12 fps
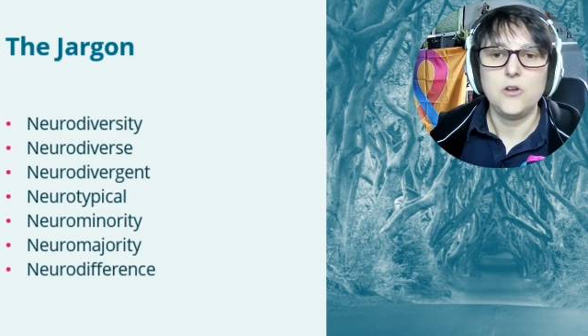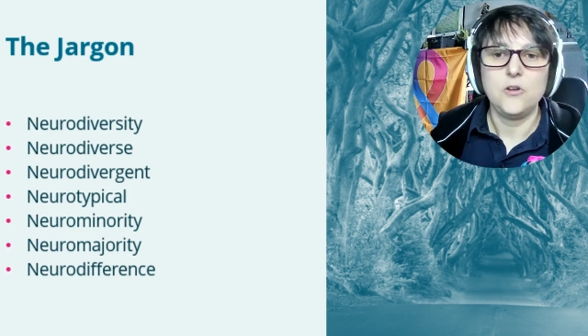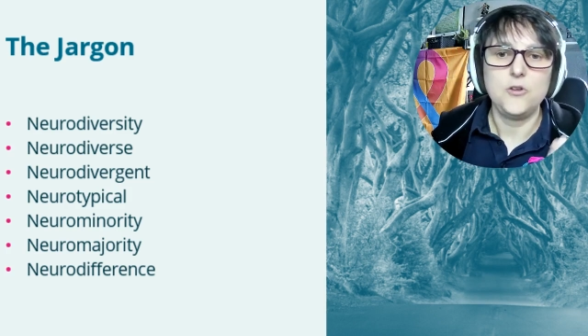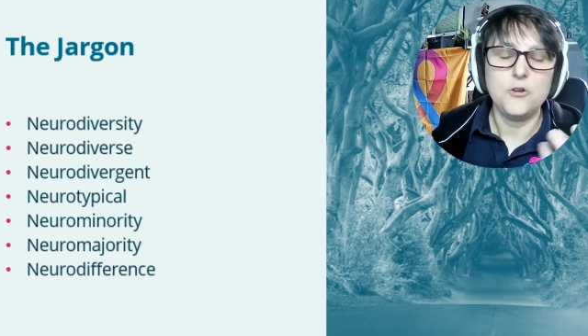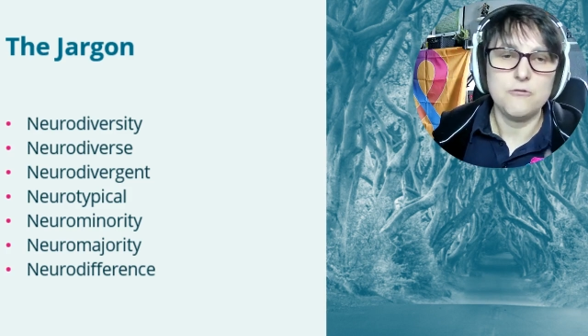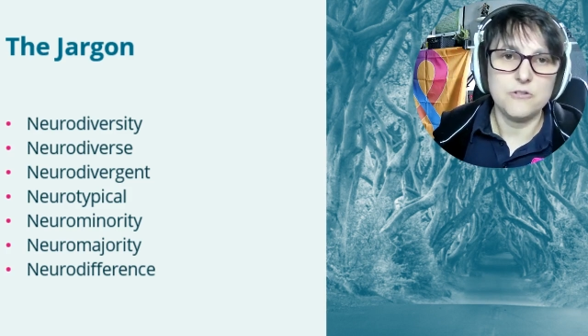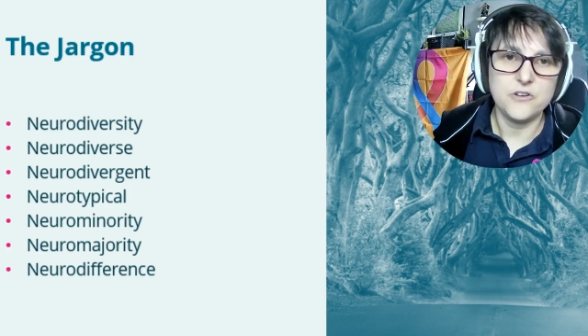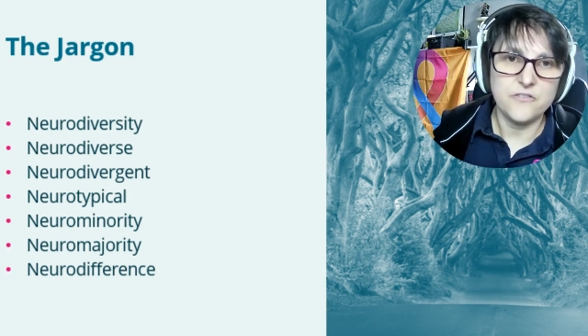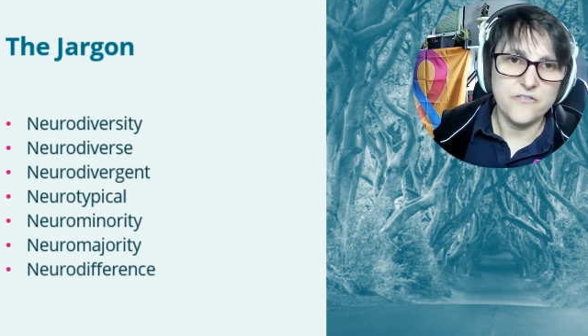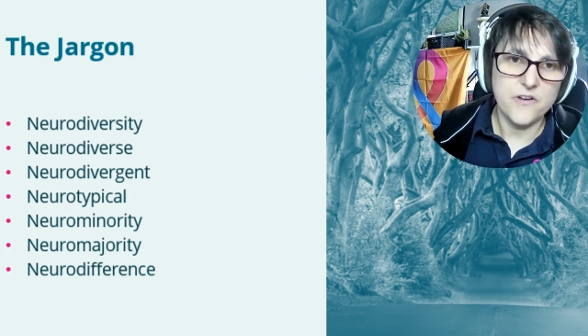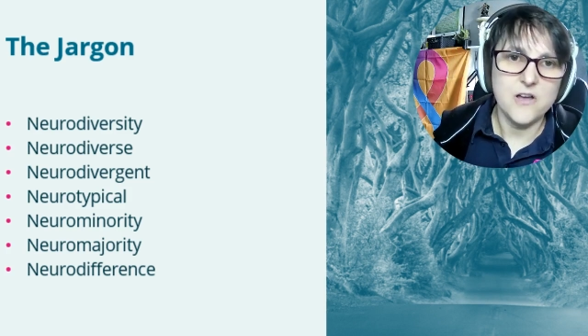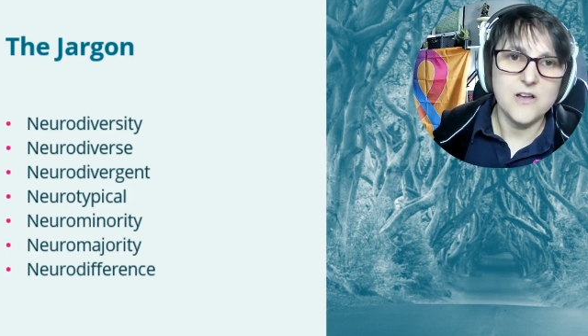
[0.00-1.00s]

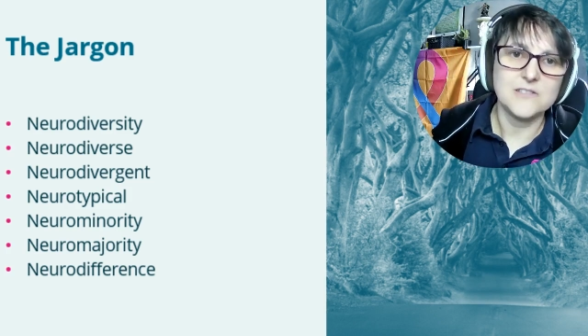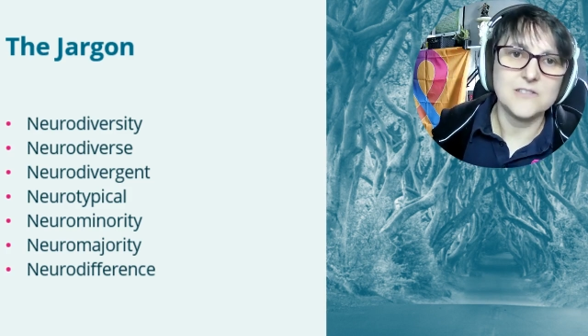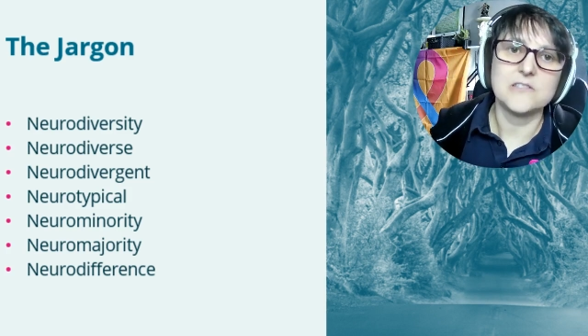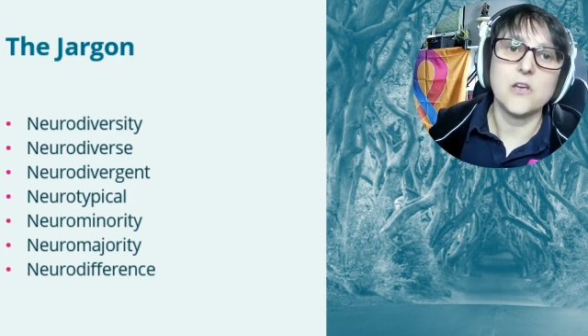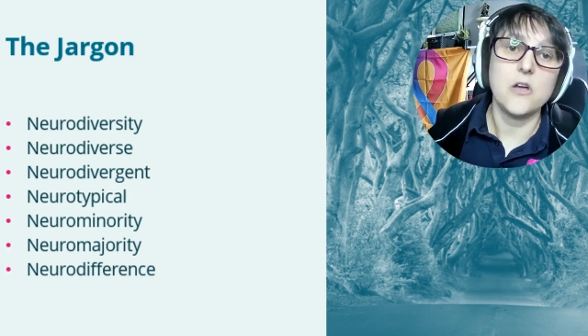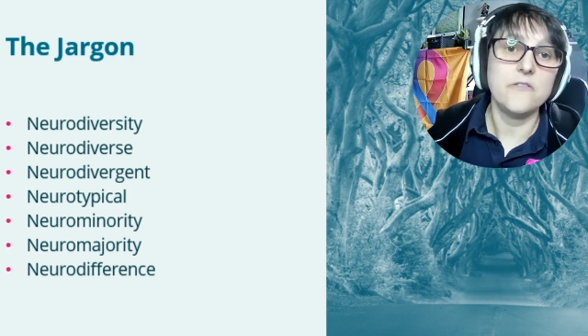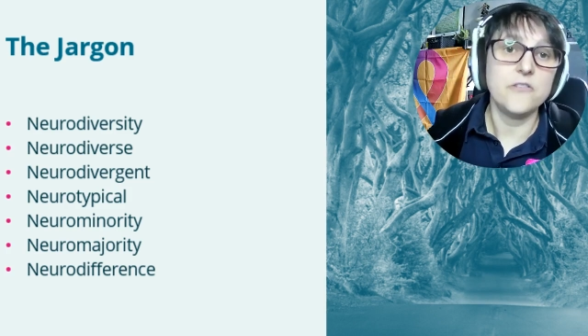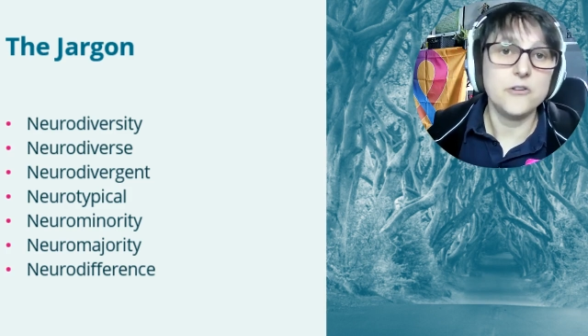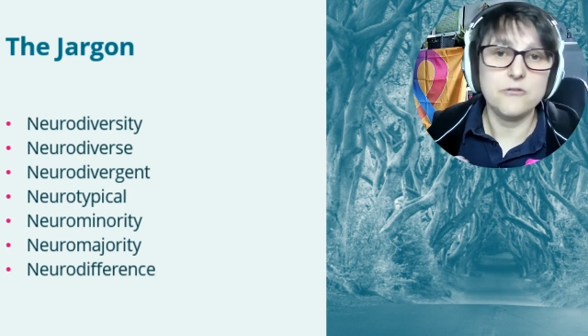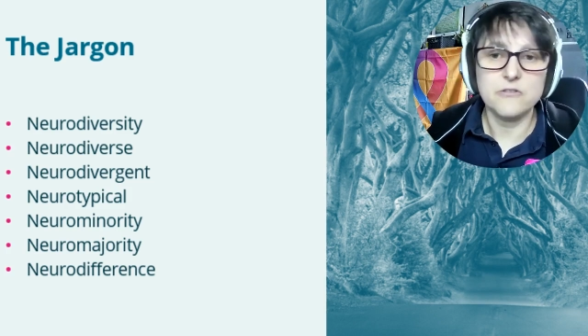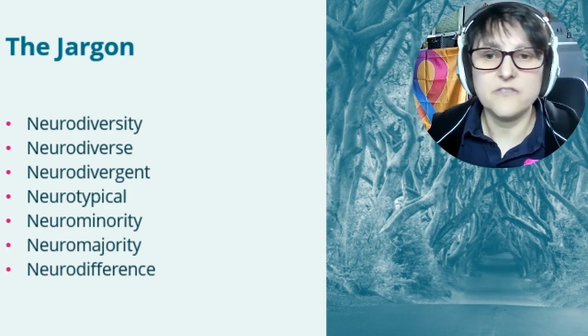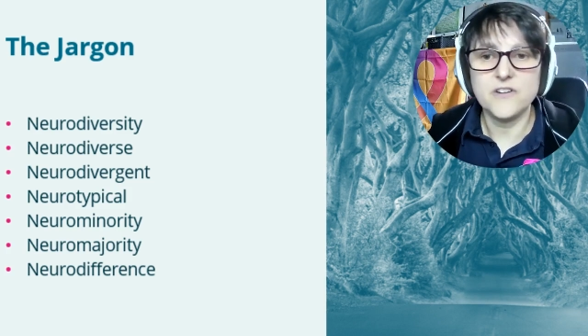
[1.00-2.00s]
neurodiverse over
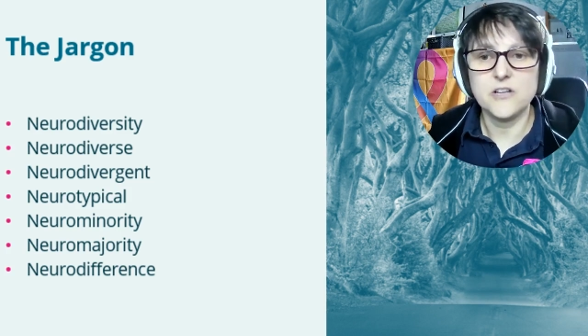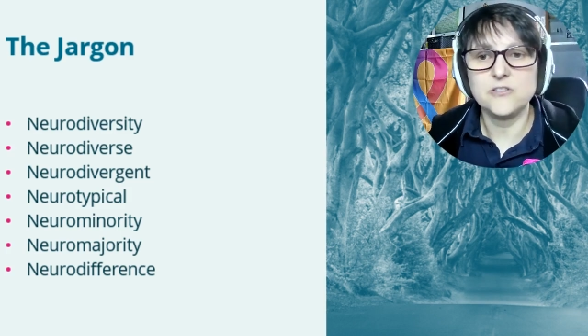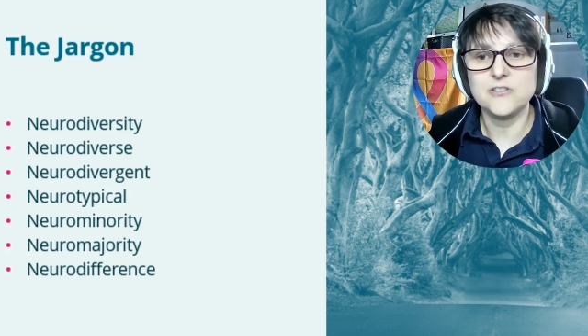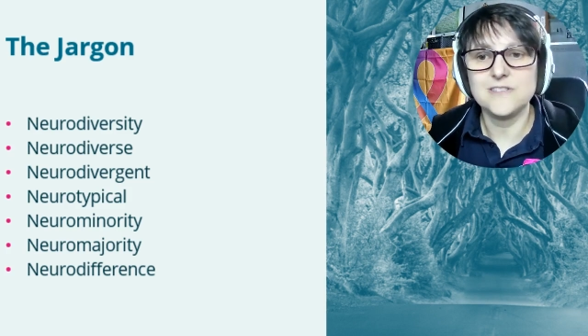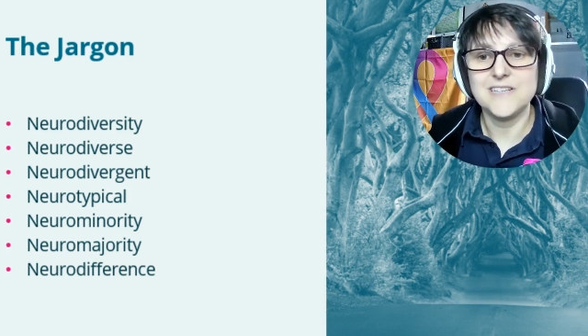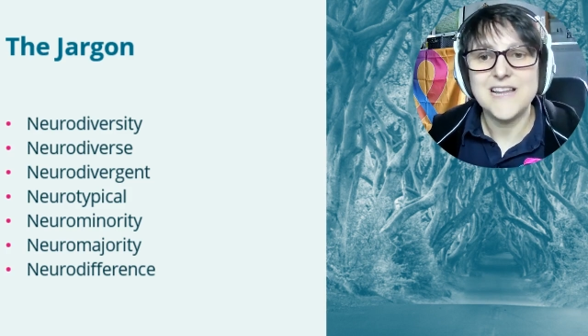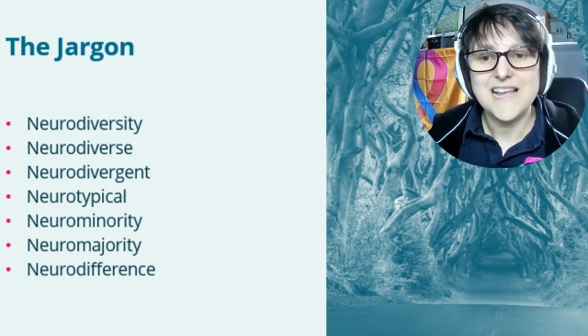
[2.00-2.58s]
neurodivergent